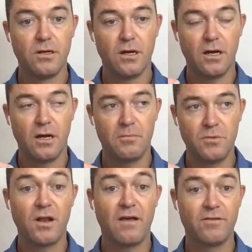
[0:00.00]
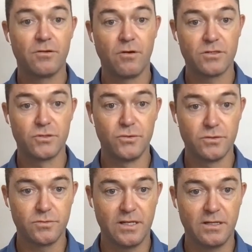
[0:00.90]
not having the right
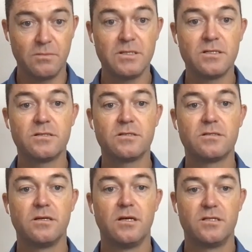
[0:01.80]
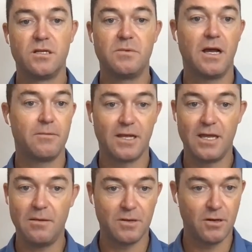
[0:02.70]
tools within the business to be able to
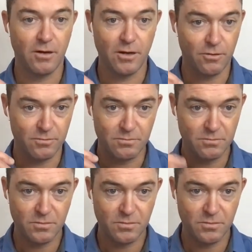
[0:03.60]
keep an eye on